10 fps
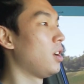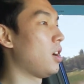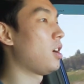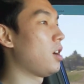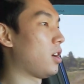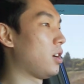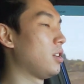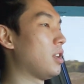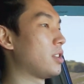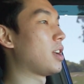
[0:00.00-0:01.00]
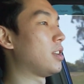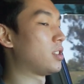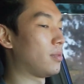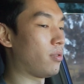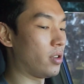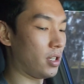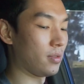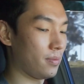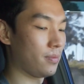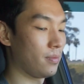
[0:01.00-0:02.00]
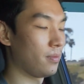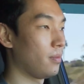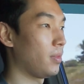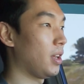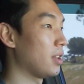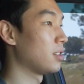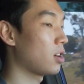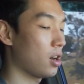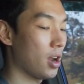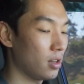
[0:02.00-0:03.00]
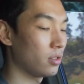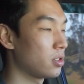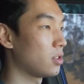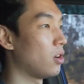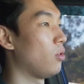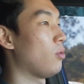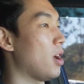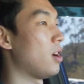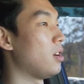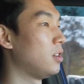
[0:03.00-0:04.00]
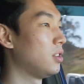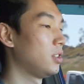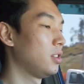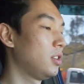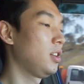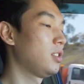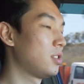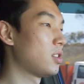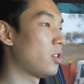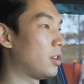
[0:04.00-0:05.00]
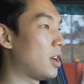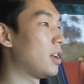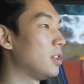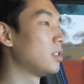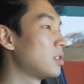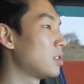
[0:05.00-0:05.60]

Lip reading: That was kind of disappointing. But yeah, this car handles so well. It's so nice.